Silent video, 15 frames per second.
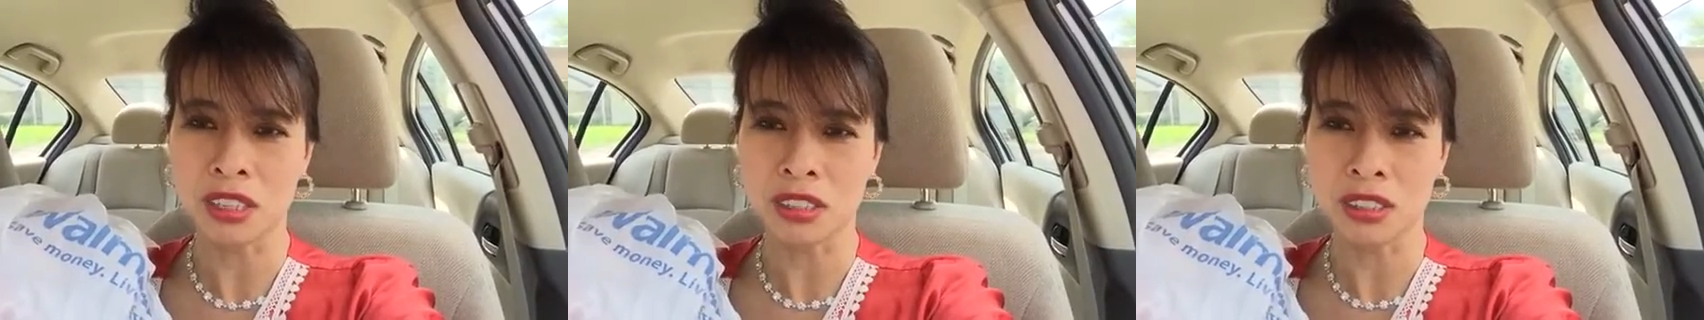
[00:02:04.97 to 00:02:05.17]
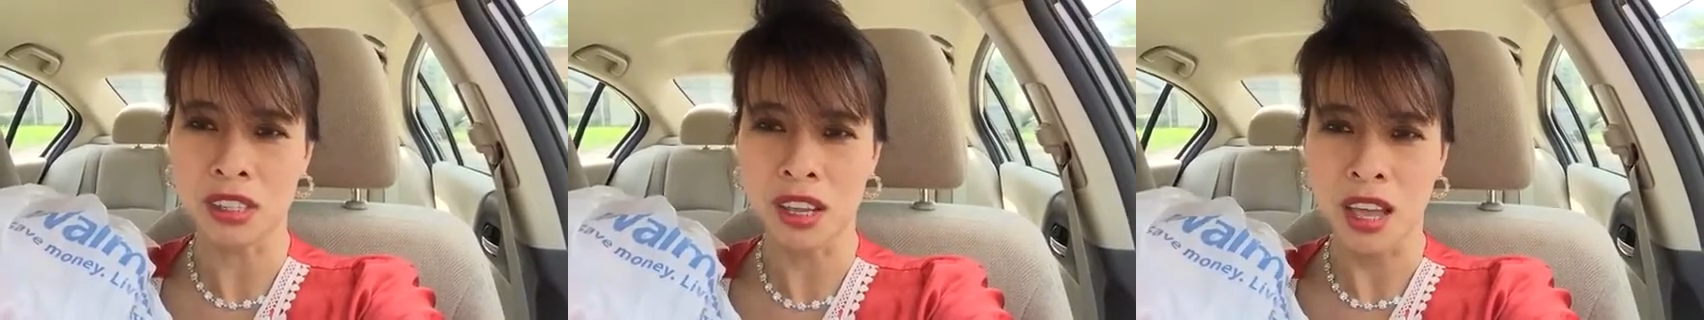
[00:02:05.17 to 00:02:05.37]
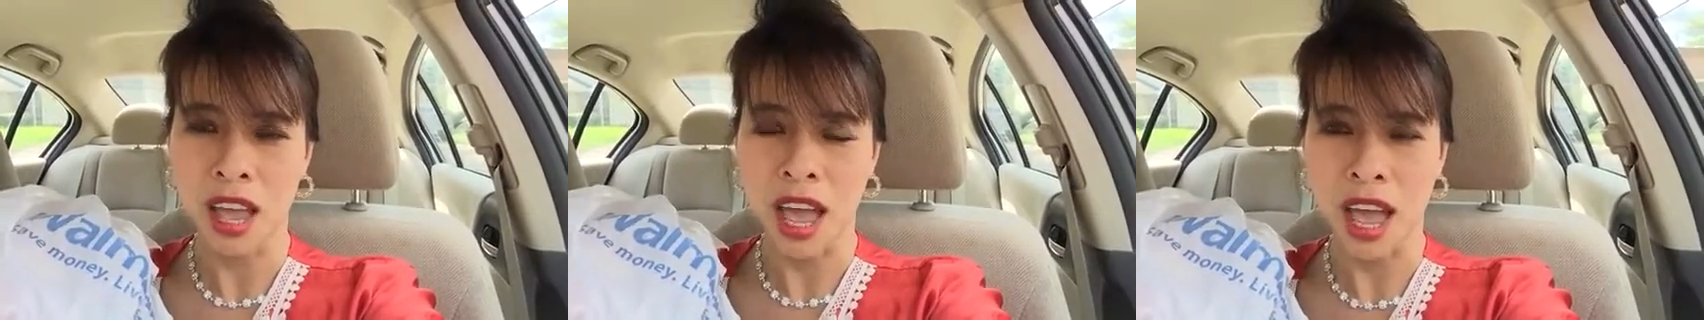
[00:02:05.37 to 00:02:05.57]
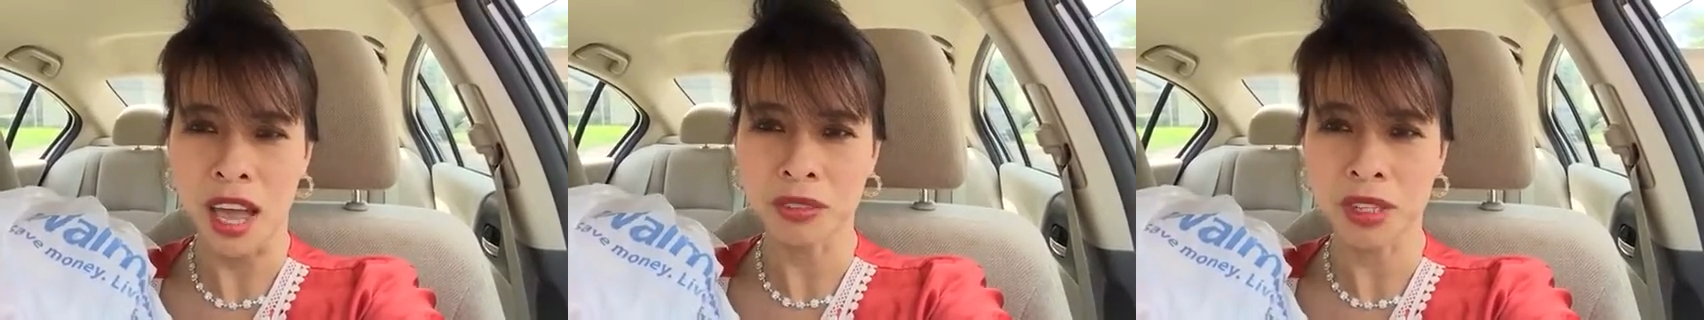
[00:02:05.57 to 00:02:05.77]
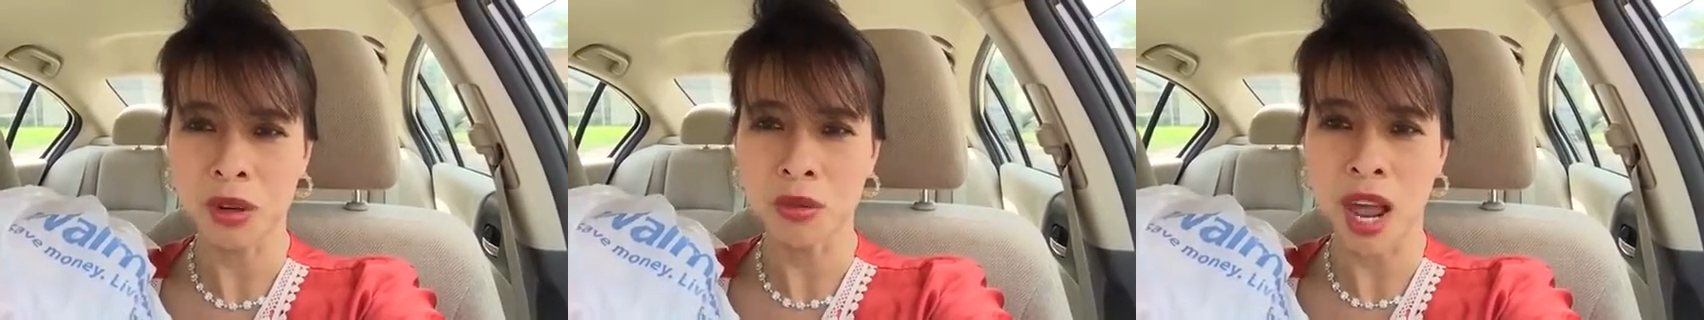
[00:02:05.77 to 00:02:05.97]
just
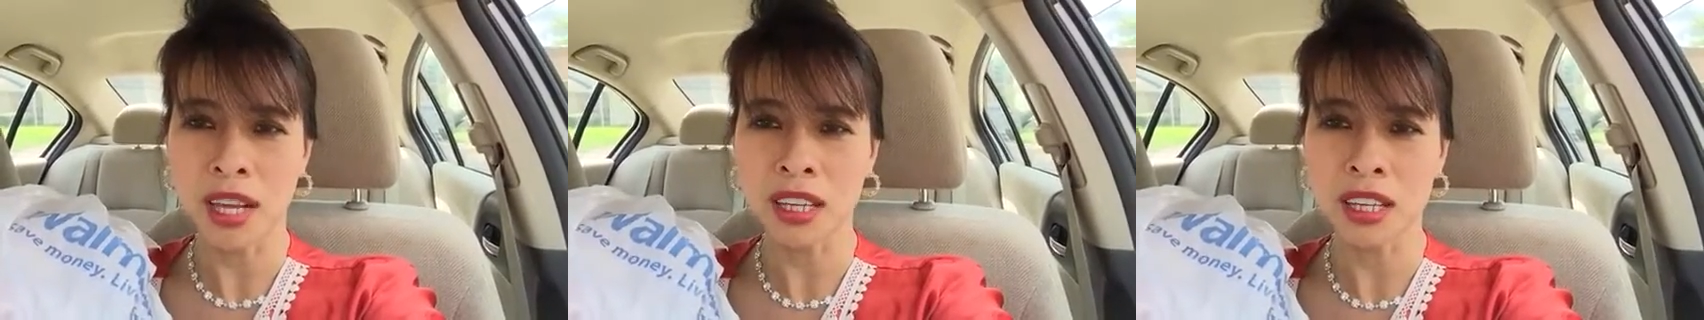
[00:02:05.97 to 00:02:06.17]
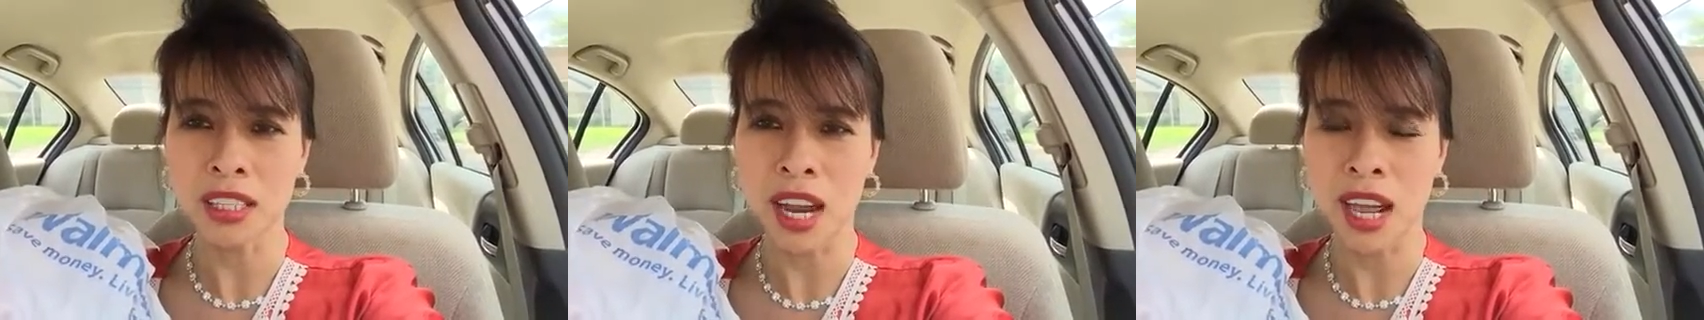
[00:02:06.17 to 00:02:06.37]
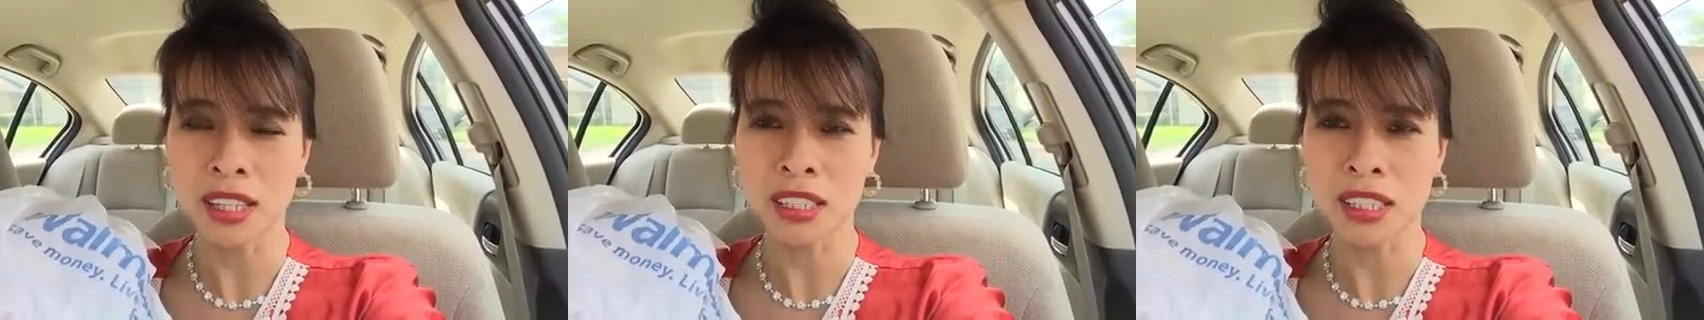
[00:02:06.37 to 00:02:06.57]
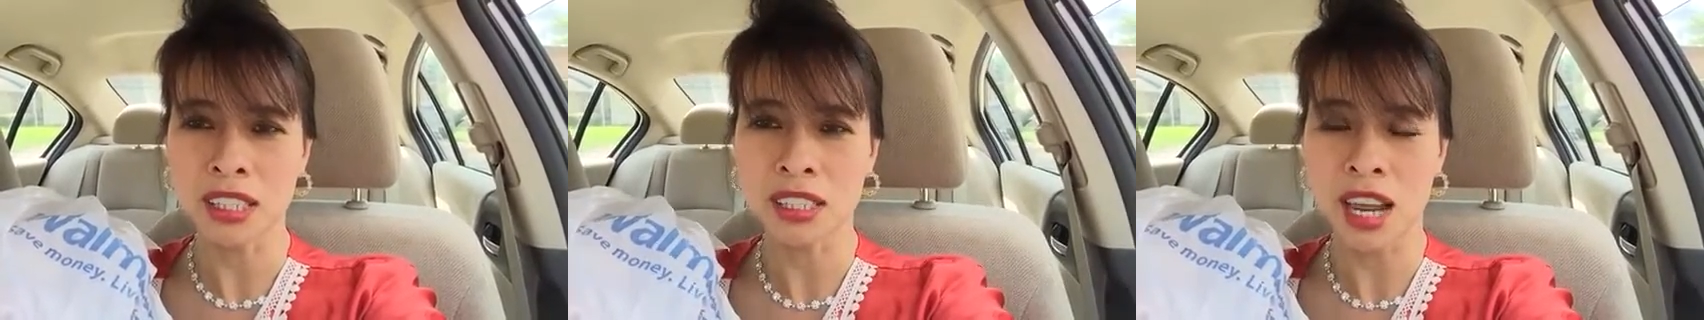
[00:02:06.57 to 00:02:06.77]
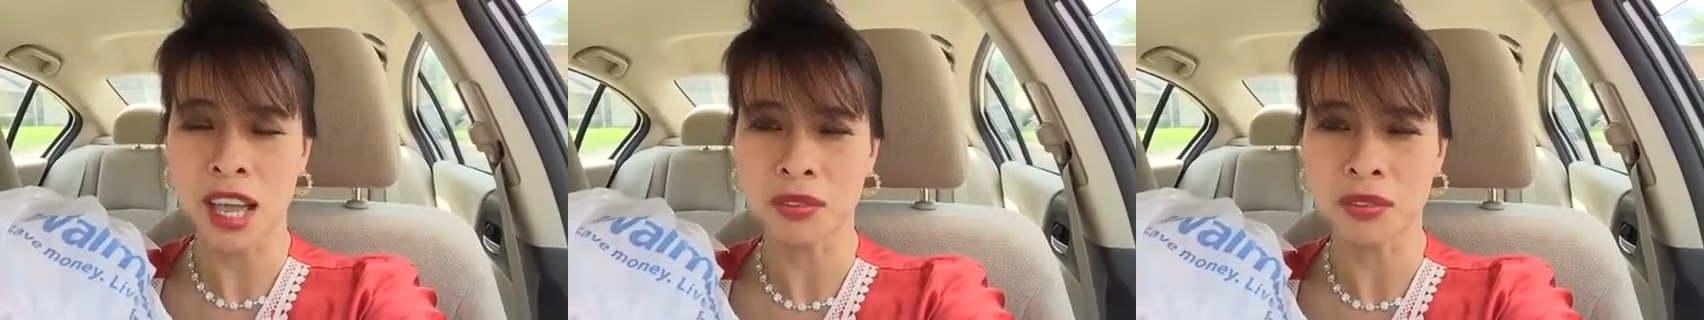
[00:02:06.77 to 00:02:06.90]
have the right connection,